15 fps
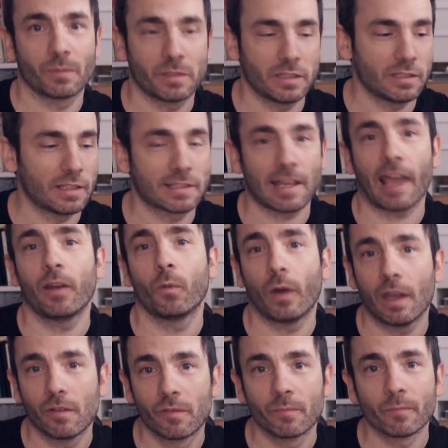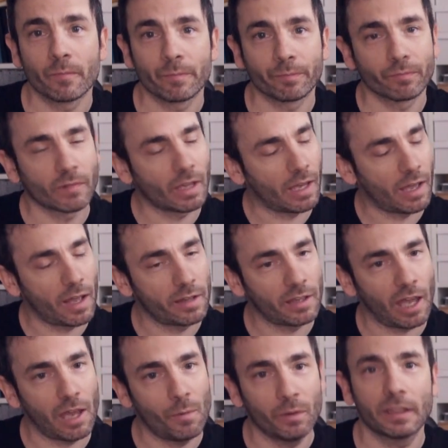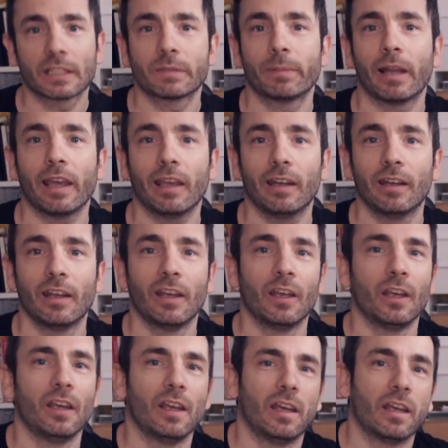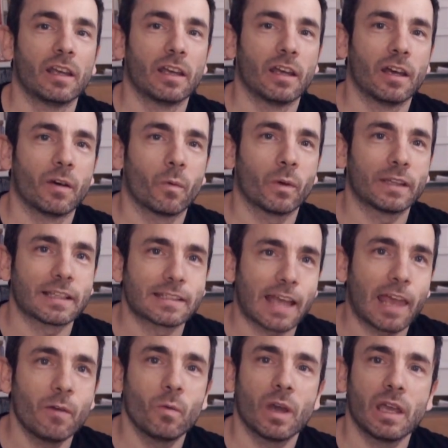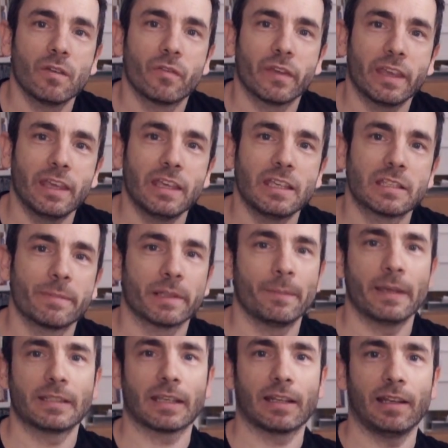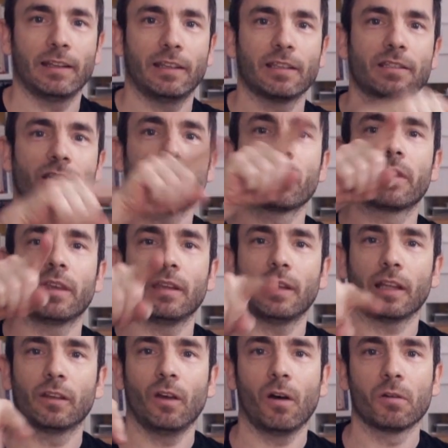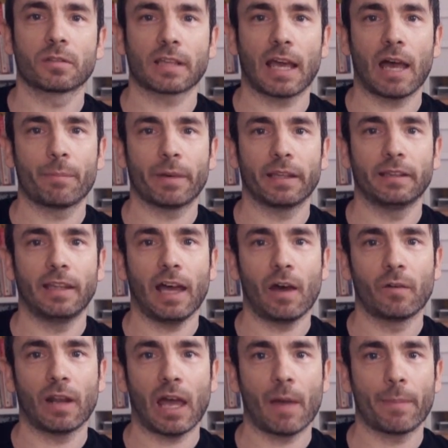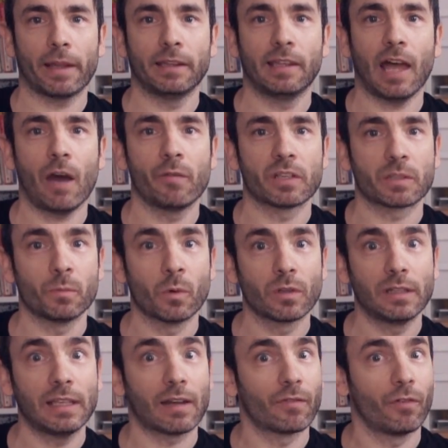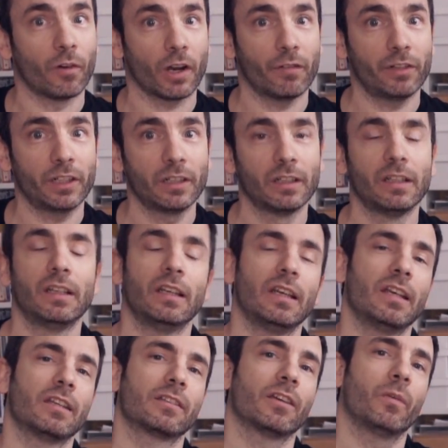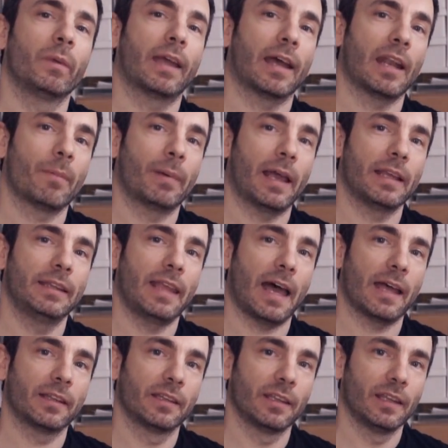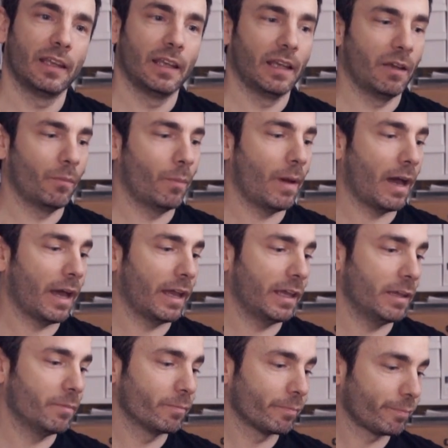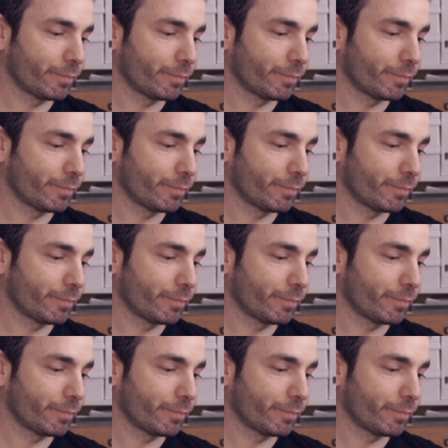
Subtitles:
which is the sine wave. And I won't explain what a sine wave is, but basically it is something that goes up and down smoothly and forever. So we can apply that by